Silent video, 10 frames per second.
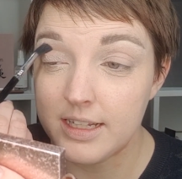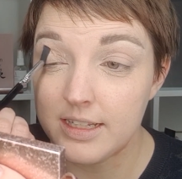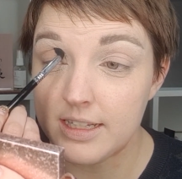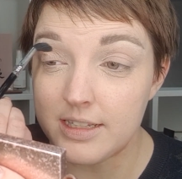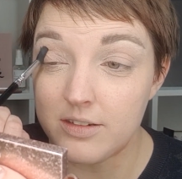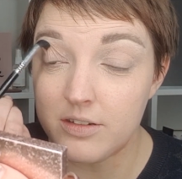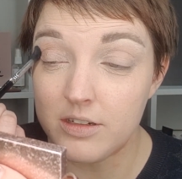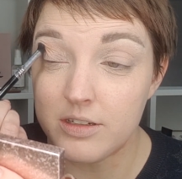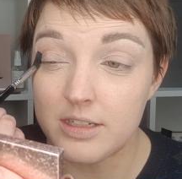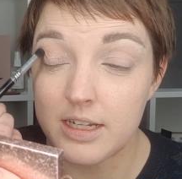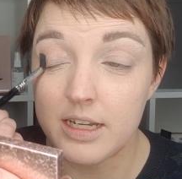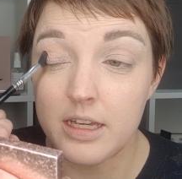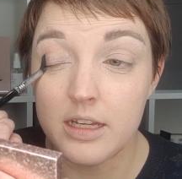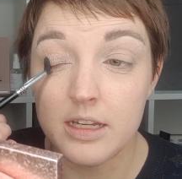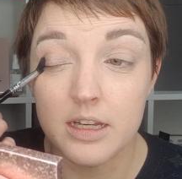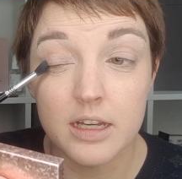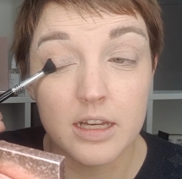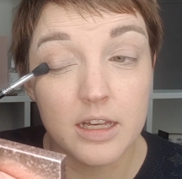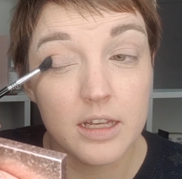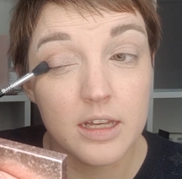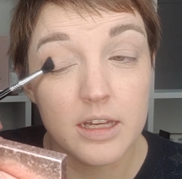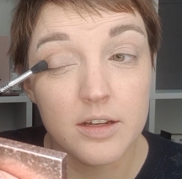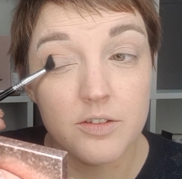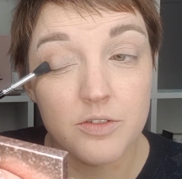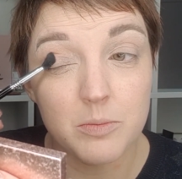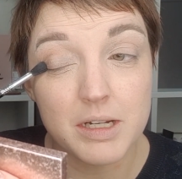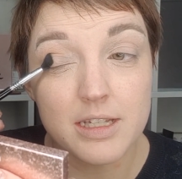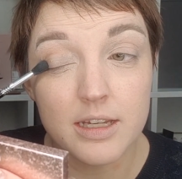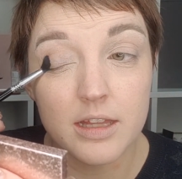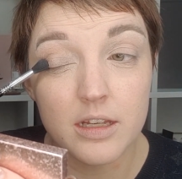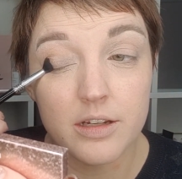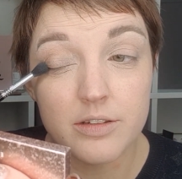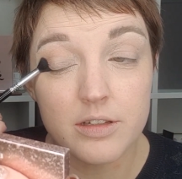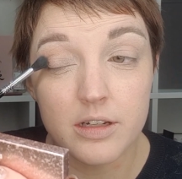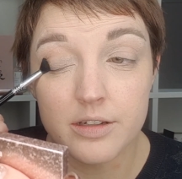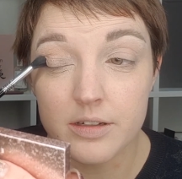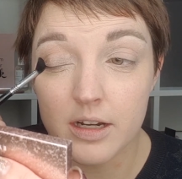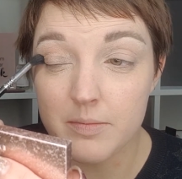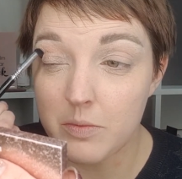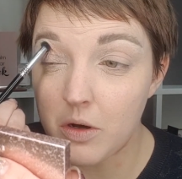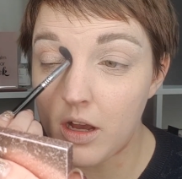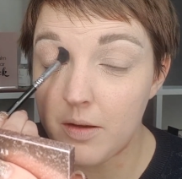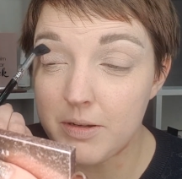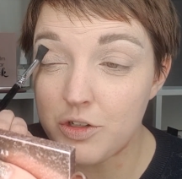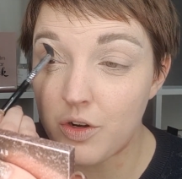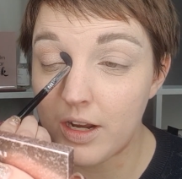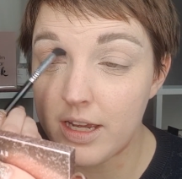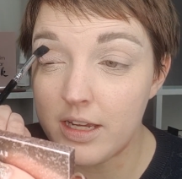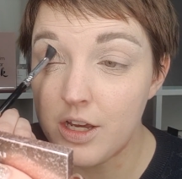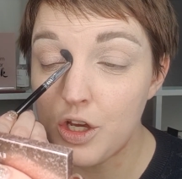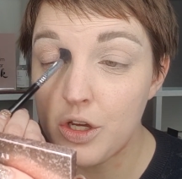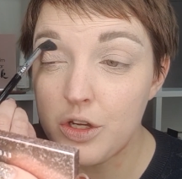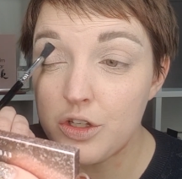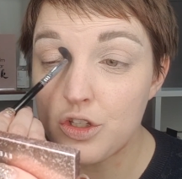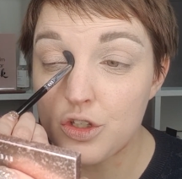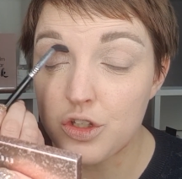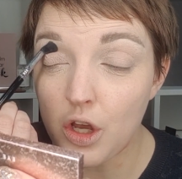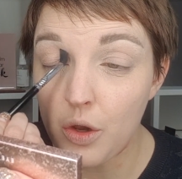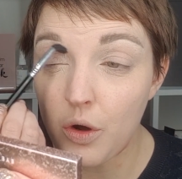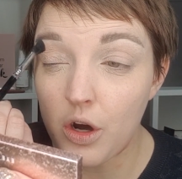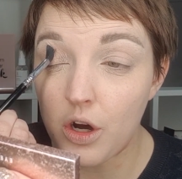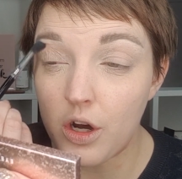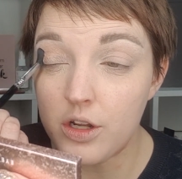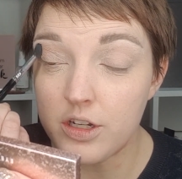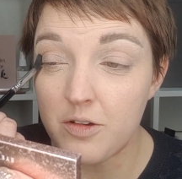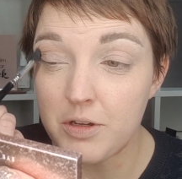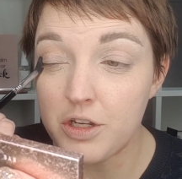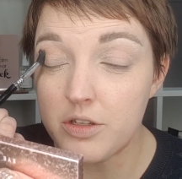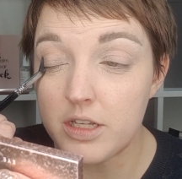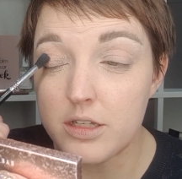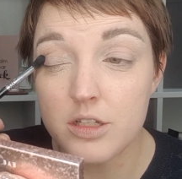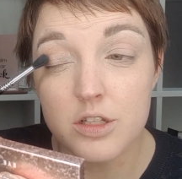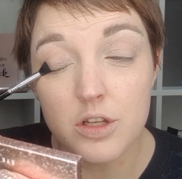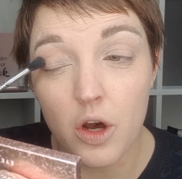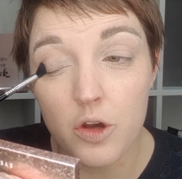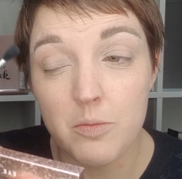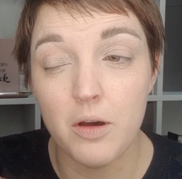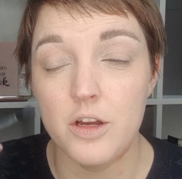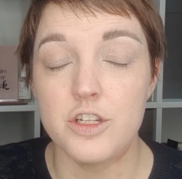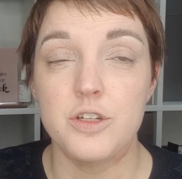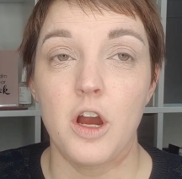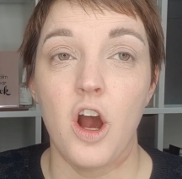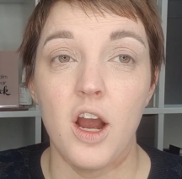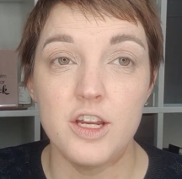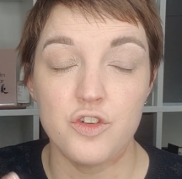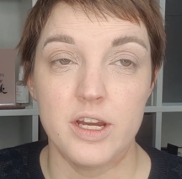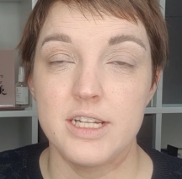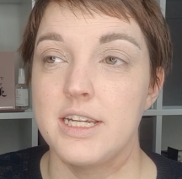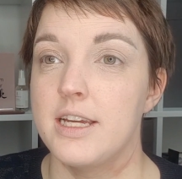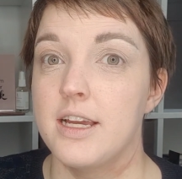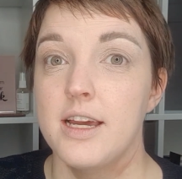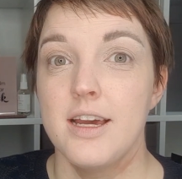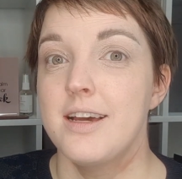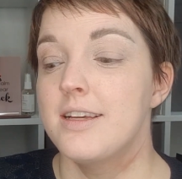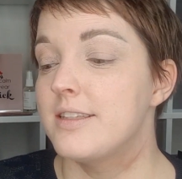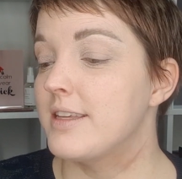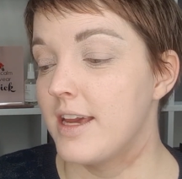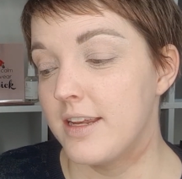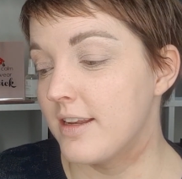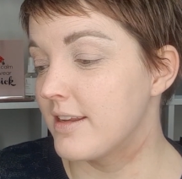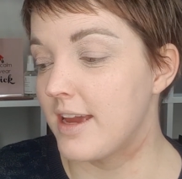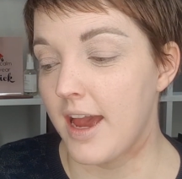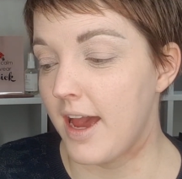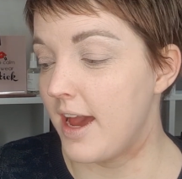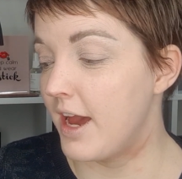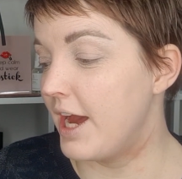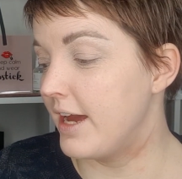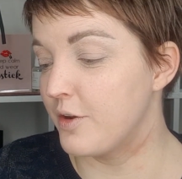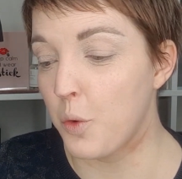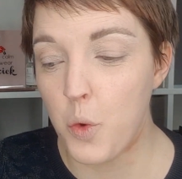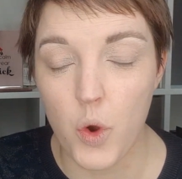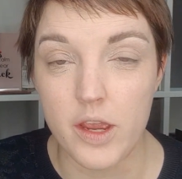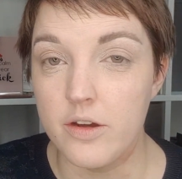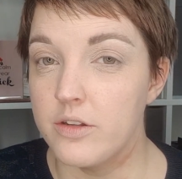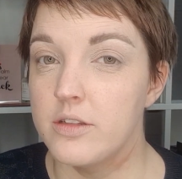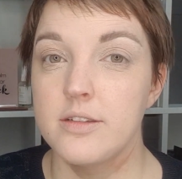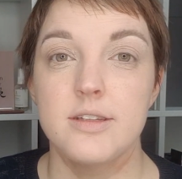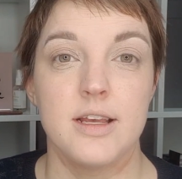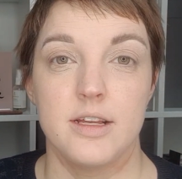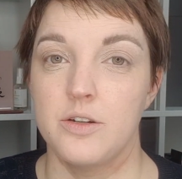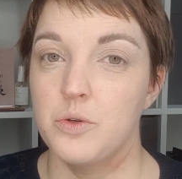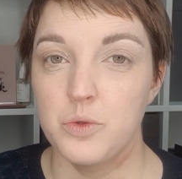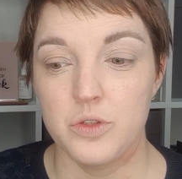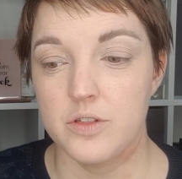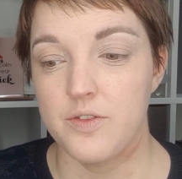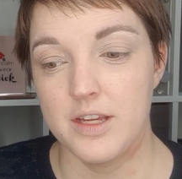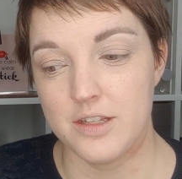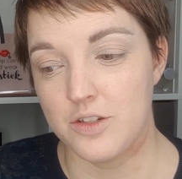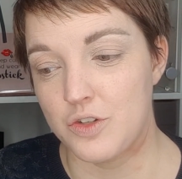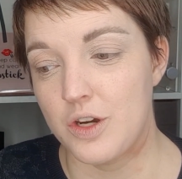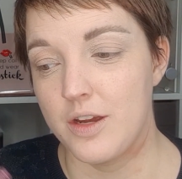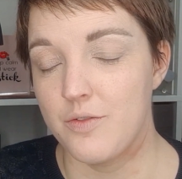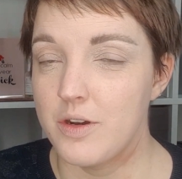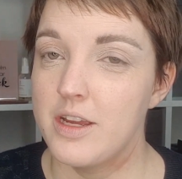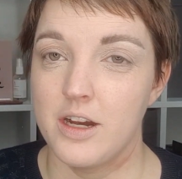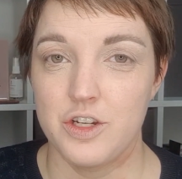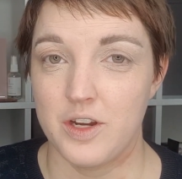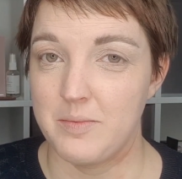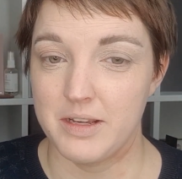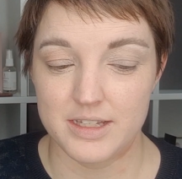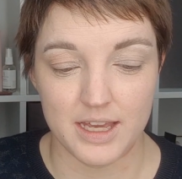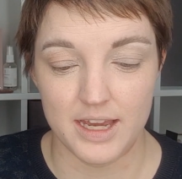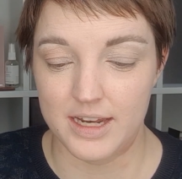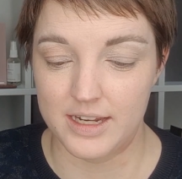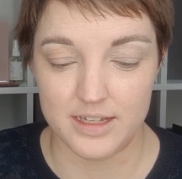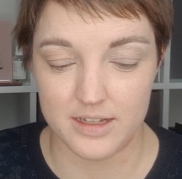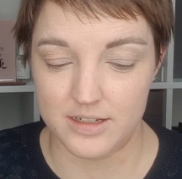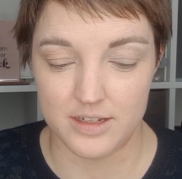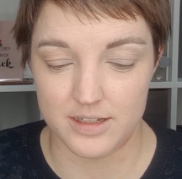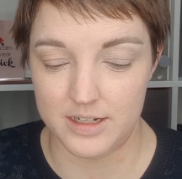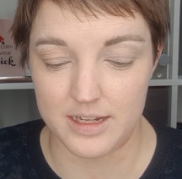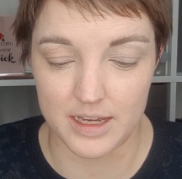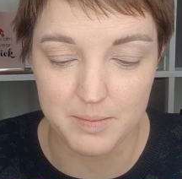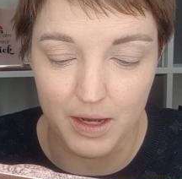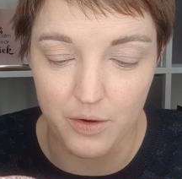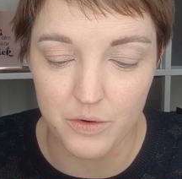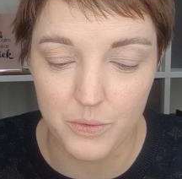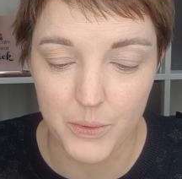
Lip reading: This is not a good day for my skin though. So I've been trying so hard. I've been using so much hydrating skin care and oils and all sorts of things to try and rehydrate my skin, and that's just going to take a matter of